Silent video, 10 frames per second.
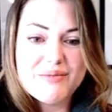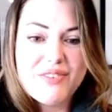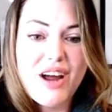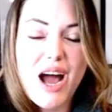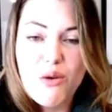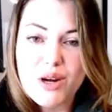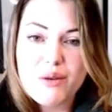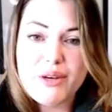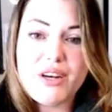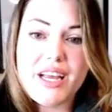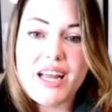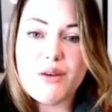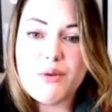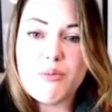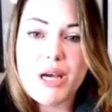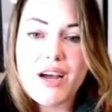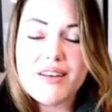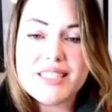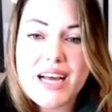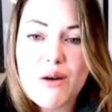for how we're communicating with
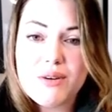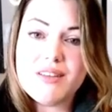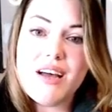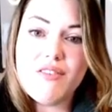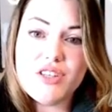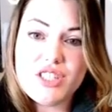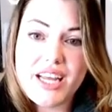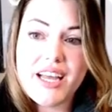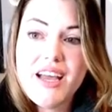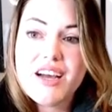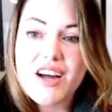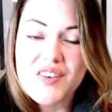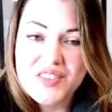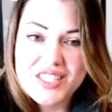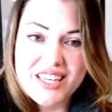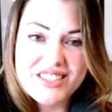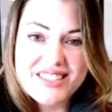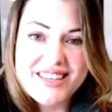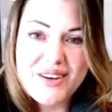parents and how we're leveraging conversations at